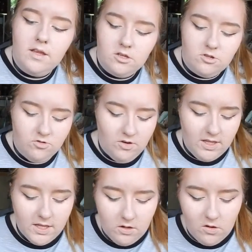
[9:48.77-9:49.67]
It's
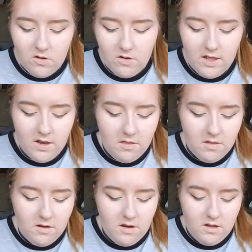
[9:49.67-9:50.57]
really not
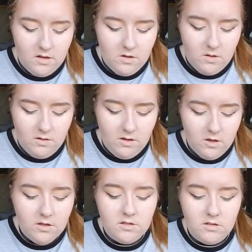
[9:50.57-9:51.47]
anything too good.